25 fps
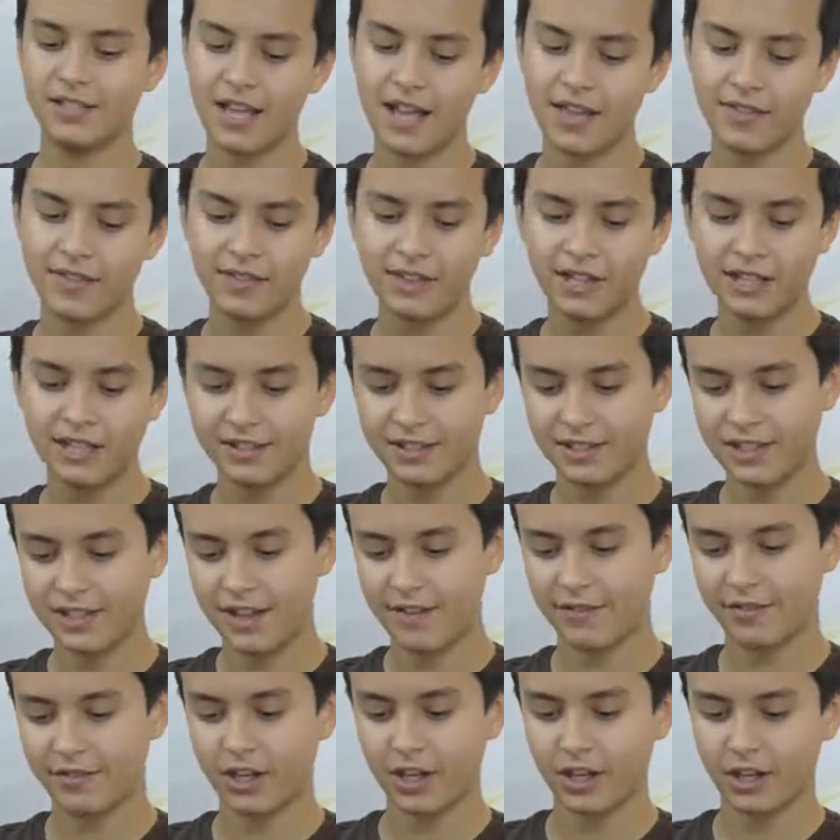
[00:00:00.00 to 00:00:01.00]
the athletes
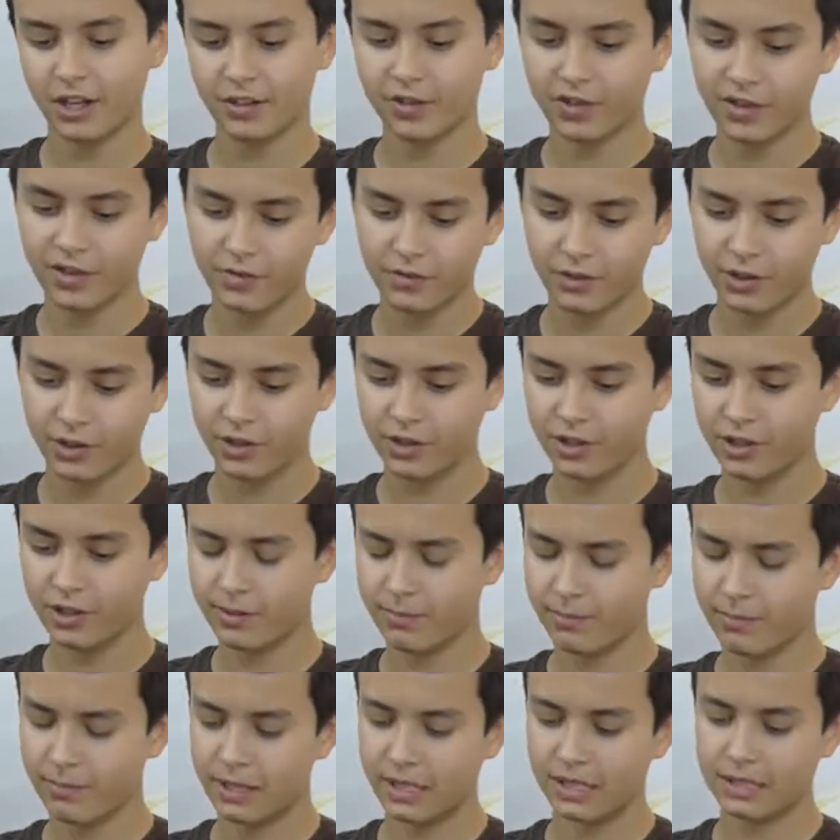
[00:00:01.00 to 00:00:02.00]
left Hungary for the
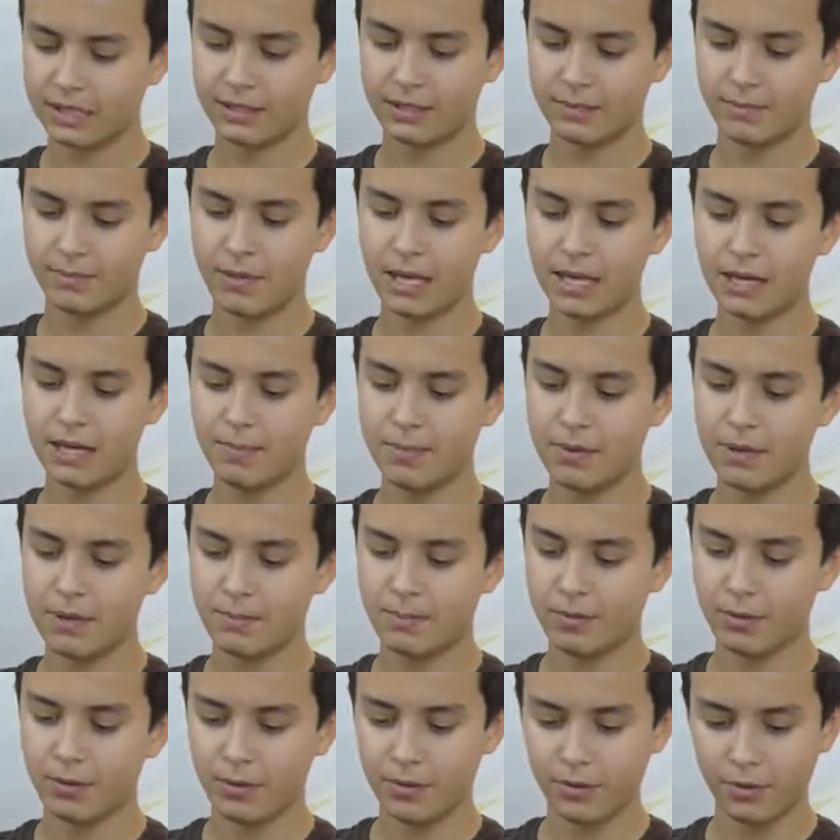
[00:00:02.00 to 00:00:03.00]
Olympics, many
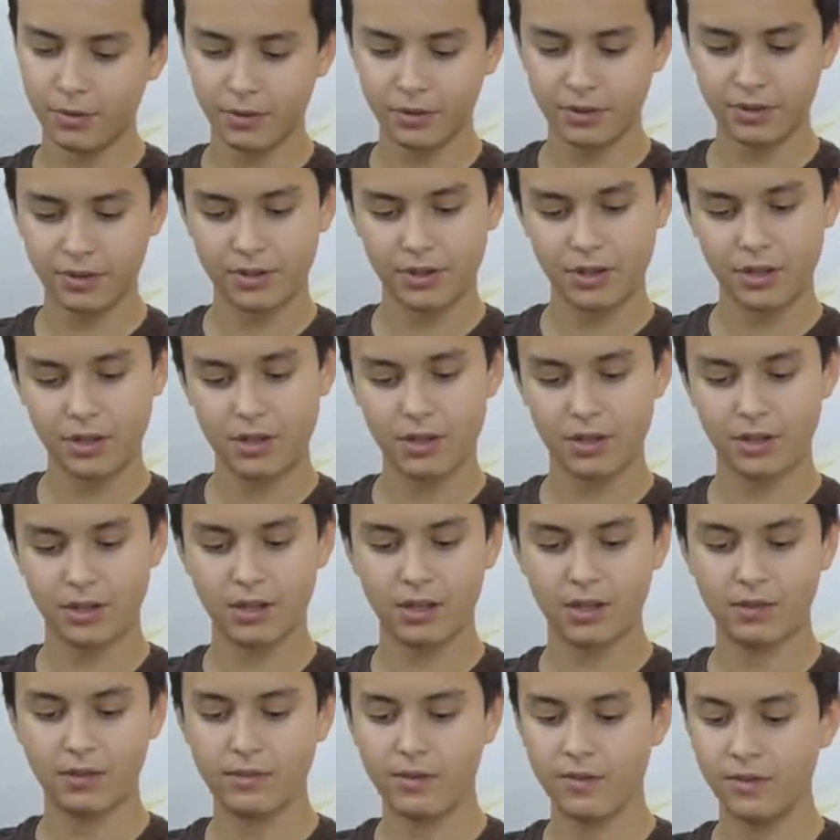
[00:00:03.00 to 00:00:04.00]
people thought
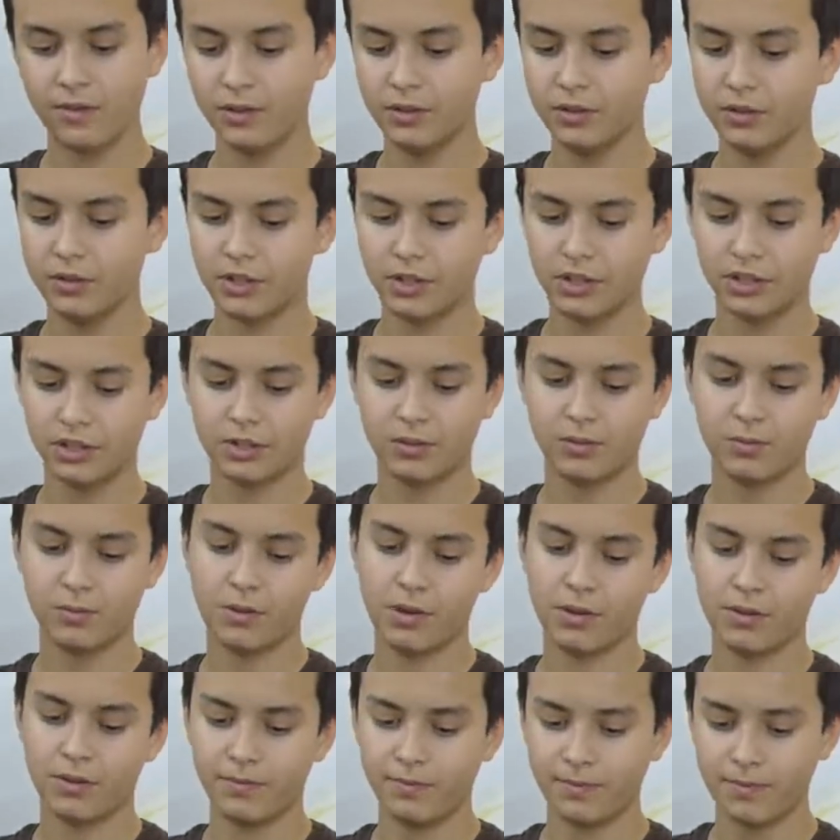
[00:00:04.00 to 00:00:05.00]
the revolutionists
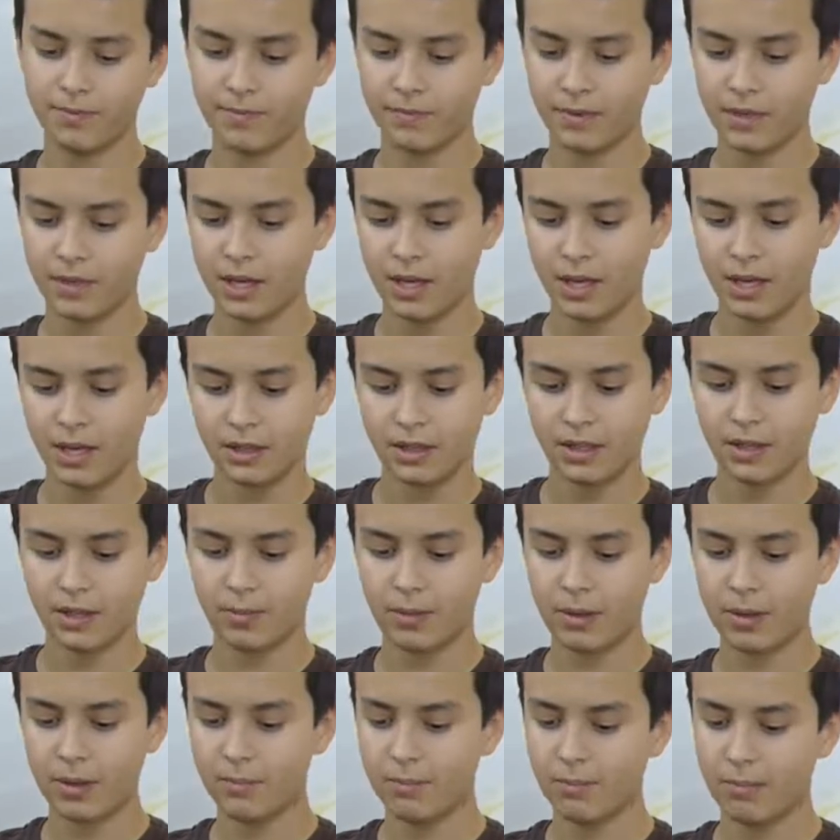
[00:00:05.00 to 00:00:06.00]
won. They
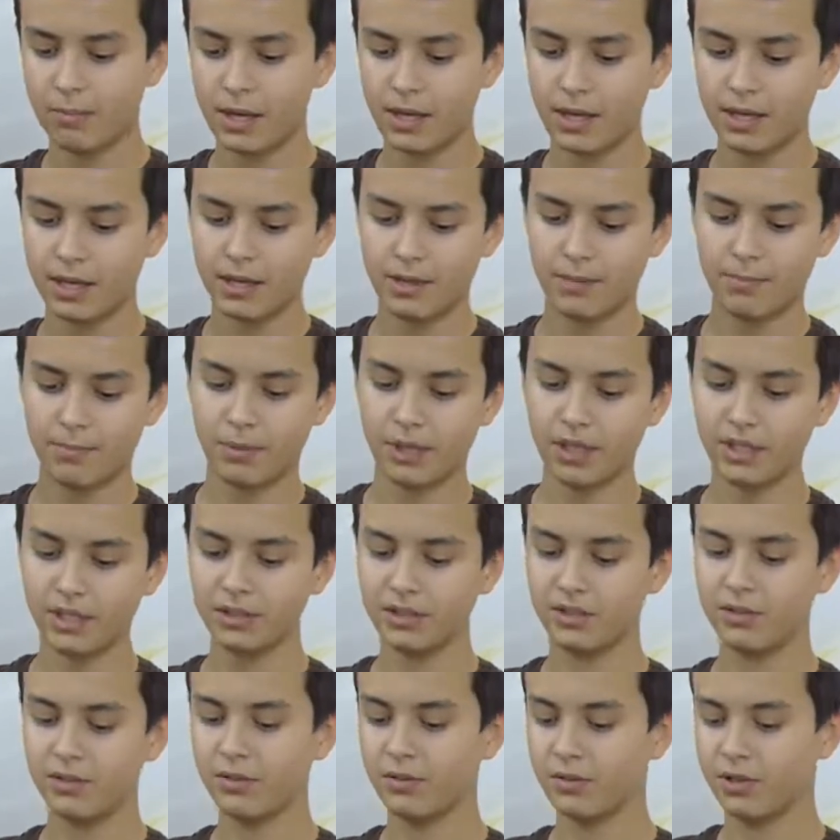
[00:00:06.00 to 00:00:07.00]
went by
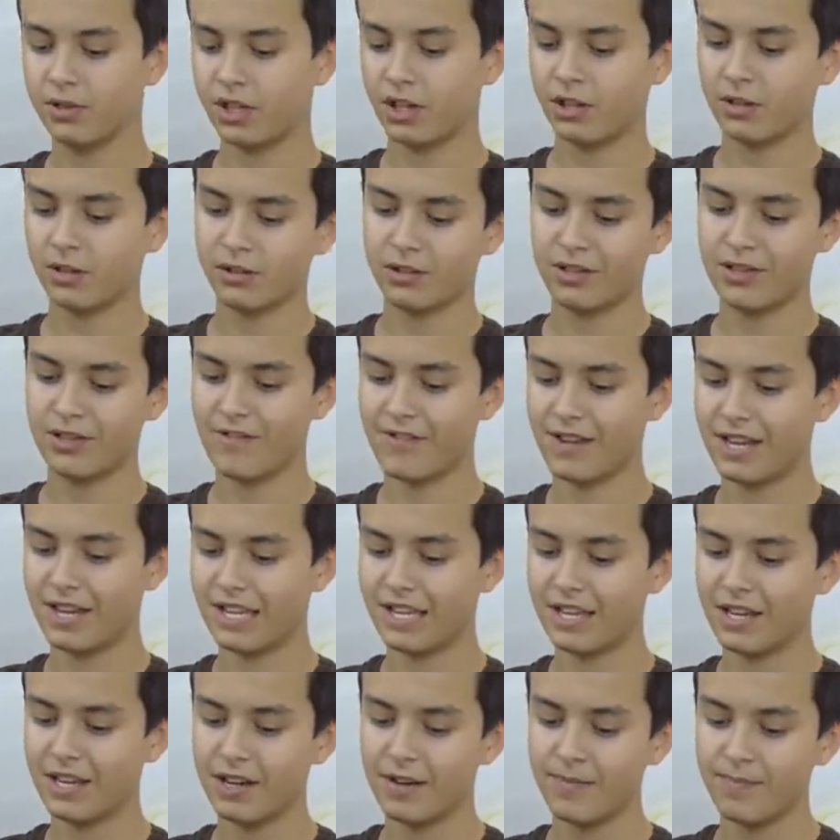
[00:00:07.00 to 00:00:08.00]
bus to
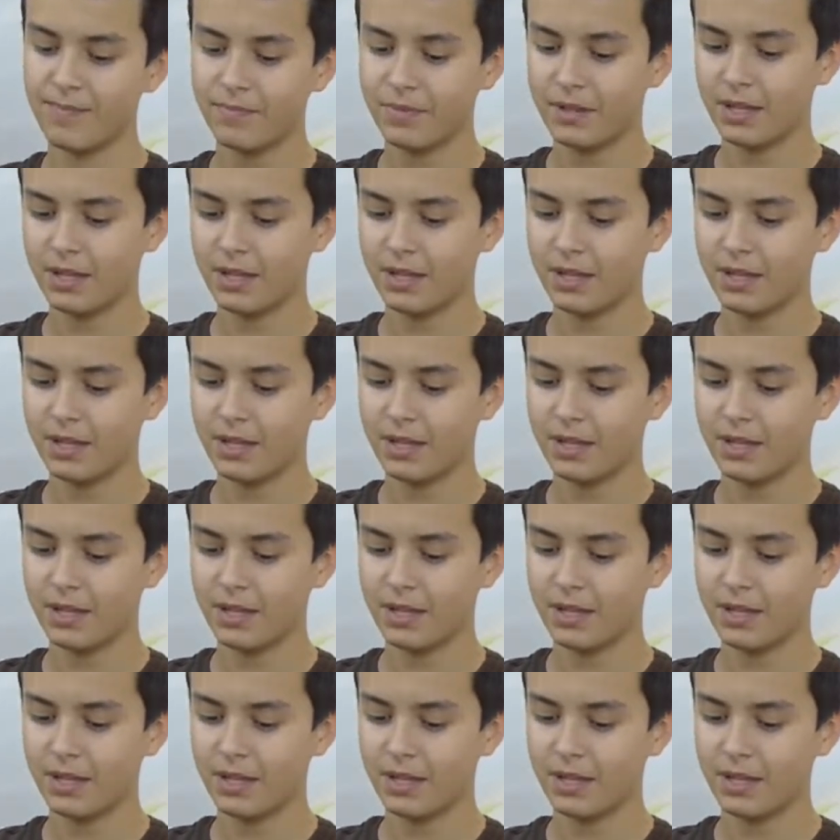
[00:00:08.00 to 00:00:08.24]
Czechoslovakia